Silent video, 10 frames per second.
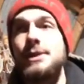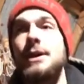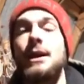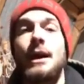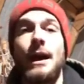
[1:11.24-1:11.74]

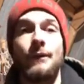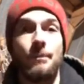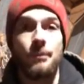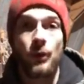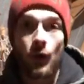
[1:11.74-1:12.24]
have
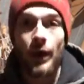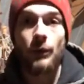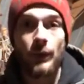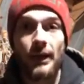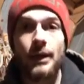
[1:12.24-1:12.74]
a great
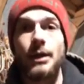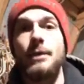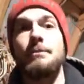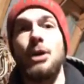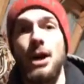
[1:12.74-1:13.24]
week,
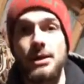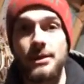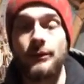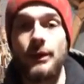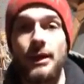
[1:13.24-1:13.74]

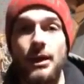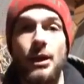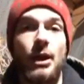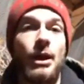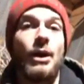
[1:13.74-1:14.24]
positive week.
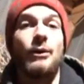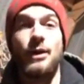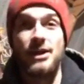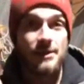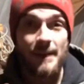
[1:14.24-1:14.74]
We're
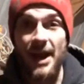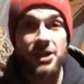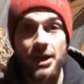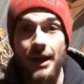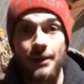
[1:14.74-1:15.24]
gonna
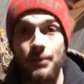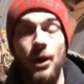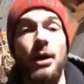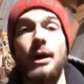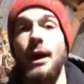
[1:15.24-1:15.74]
smash it out of the
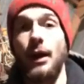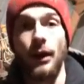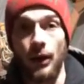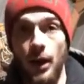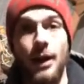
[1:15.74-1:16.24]
park.
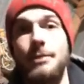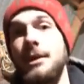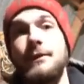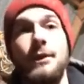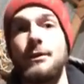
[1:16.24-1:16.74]
All of
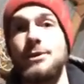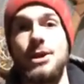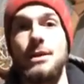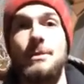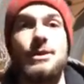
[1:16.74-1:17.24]
my viewers,
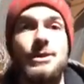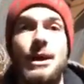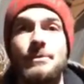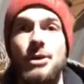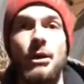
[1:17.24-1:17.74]
all of my
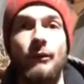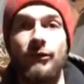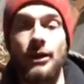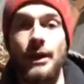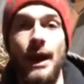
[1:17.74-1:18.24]
subs,
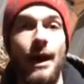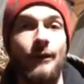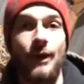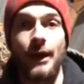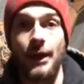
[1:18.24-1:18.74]
hopefully
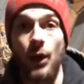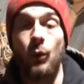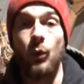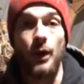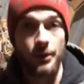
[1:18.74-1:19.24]
have a
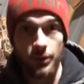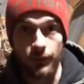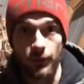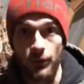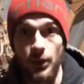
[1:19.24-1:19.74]

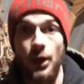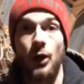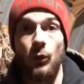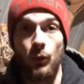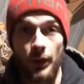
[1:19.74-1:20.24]
wonderful,
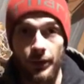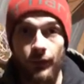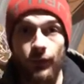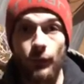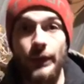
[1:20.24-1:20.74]

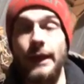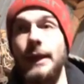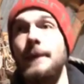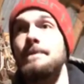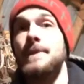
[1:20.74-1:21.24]
wonderful week.
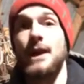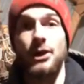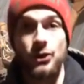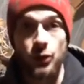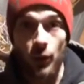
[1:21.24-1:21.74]

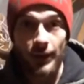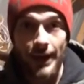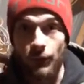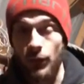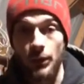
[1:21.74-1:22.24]
Enjoy
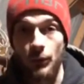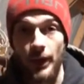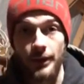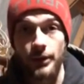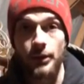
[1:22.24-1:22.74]
that warm
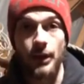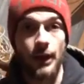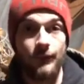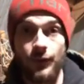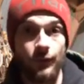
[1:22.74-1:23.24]
weather.
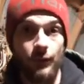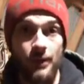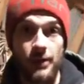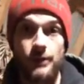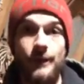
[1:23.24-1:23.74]
If you're from
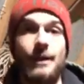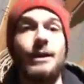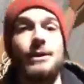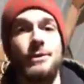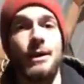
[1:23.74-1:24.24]

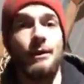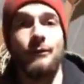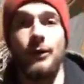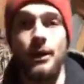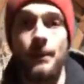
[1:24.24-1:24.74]
Pennsylvania, that's where I'm
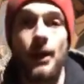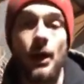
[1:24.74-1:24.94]
from.